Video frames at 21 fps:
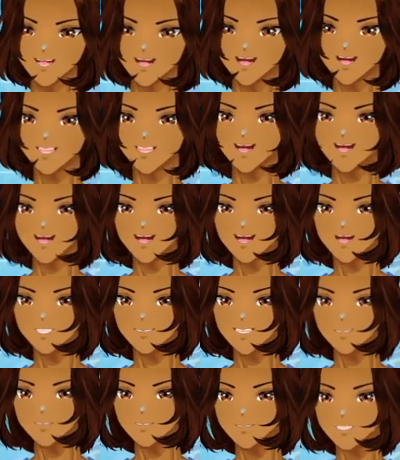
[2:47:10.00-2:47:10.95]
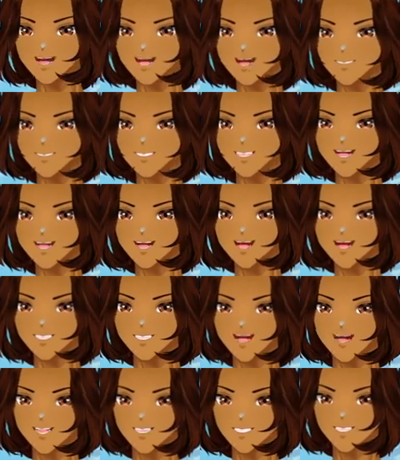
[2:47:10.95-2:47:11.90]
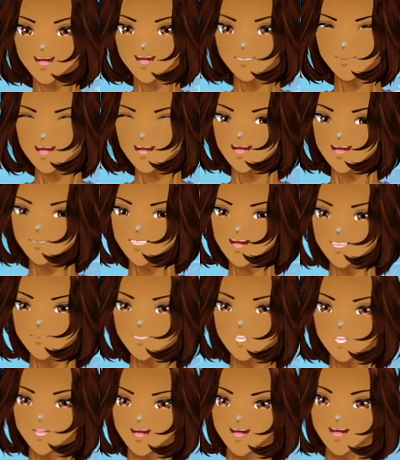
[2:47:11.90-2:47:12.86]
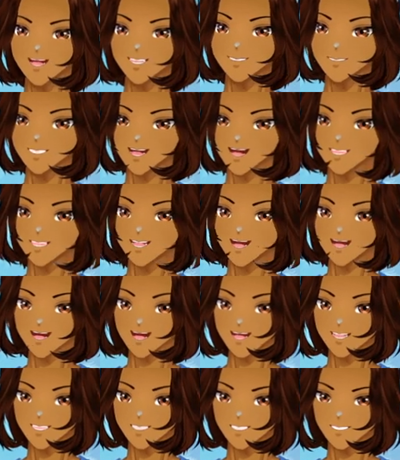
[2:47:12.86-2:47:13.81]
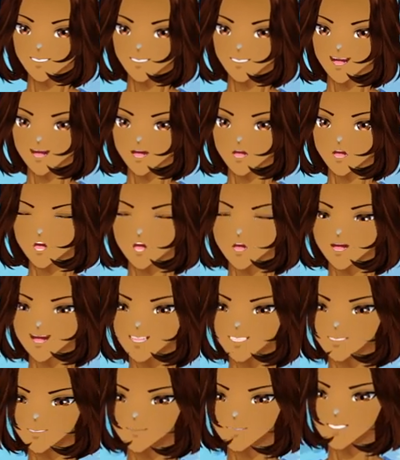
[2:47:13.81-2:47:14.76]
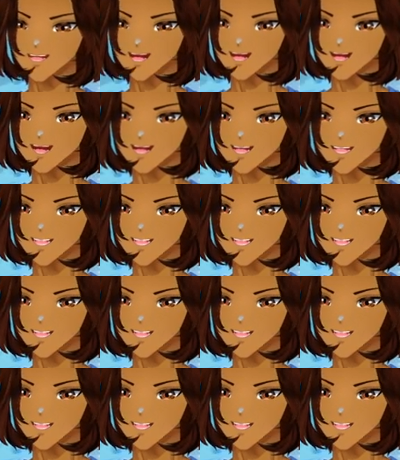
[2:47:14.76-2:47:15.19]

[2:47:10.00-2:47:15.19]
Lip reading: the piece, it's doing it. It's done it again. Why did it do it again?